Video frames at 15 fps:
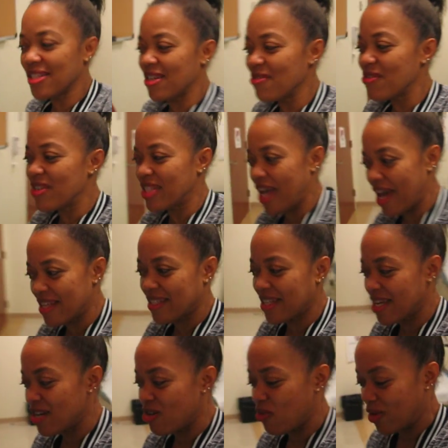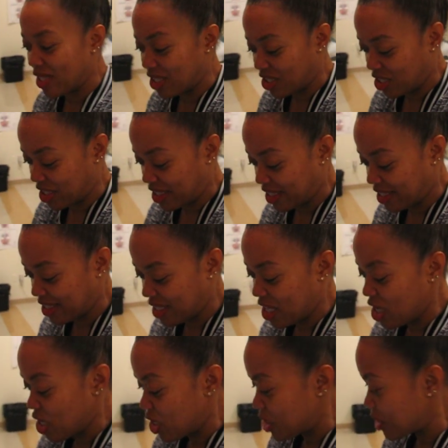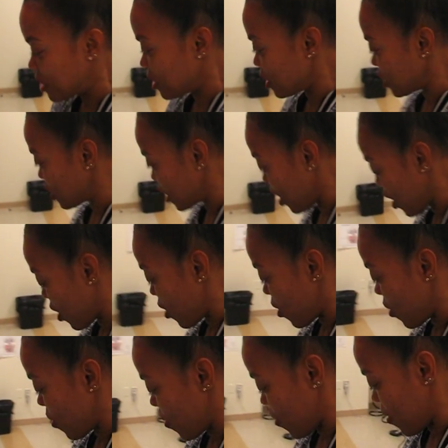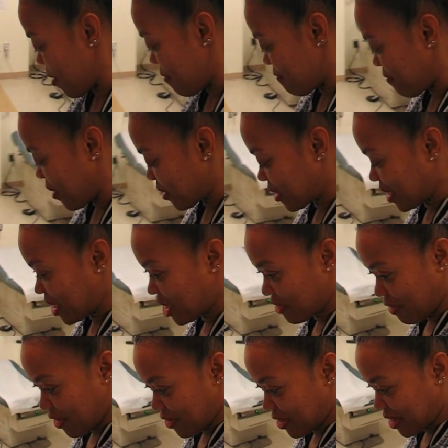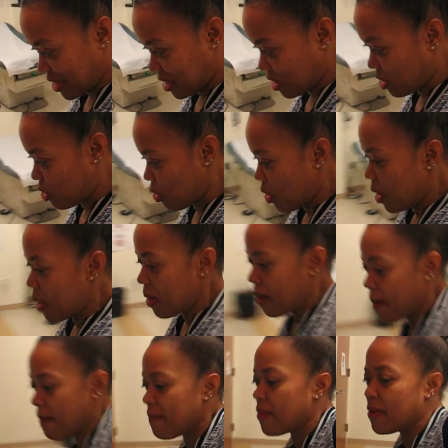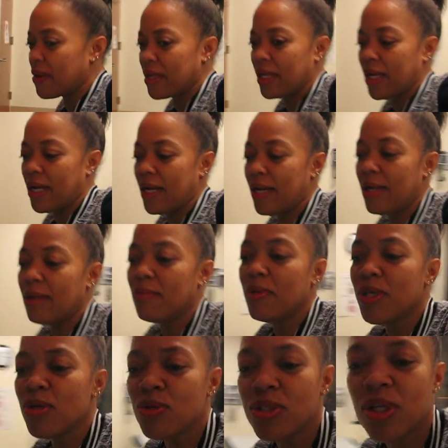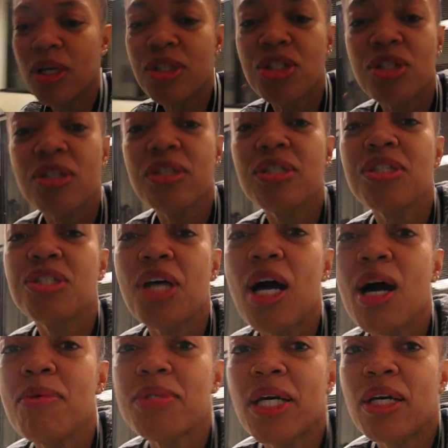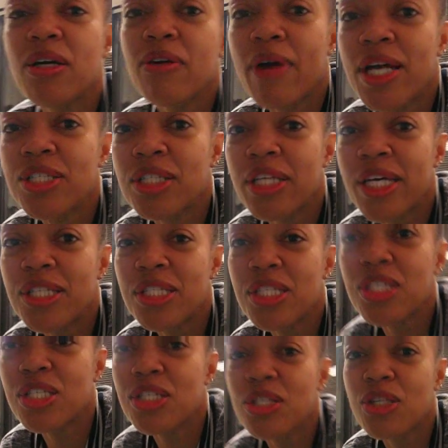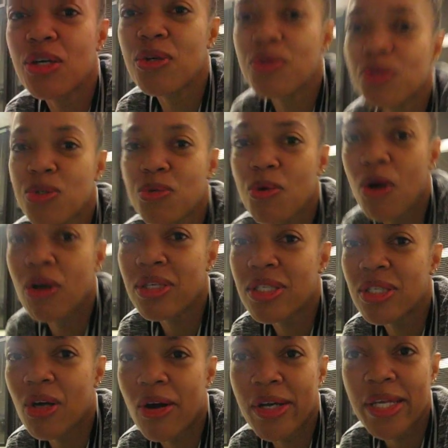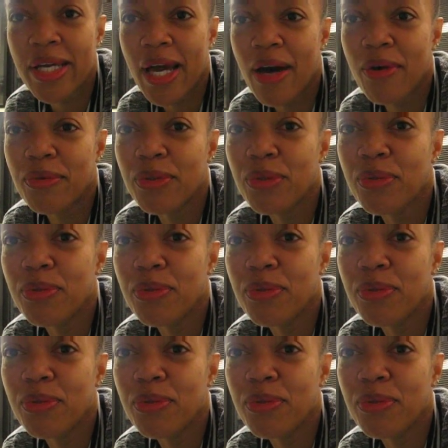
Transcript: and was asking questions. So, first things first. Um, when you start your jobs, and congratulations to those who are starting out new